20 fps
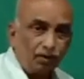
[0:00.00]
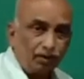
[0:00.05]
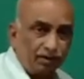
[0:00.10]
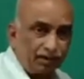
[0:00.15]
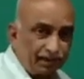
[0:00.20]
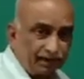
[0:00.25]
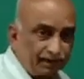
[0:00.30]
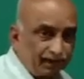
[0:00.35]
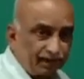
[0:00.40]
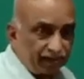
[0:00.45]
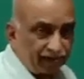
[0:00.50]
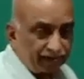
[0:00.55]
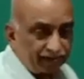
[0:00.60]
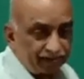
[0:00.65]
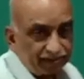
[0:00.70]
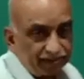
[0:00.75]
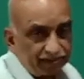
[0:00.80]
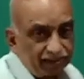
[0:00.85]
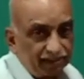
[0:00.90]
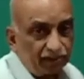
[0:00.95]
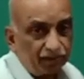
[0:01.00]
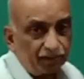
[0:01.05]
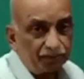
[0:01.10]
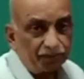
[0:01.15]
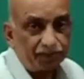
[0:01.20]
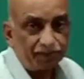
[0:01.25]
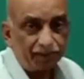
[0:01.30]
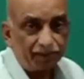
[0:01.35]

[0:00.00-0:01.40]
there is a necessity of cell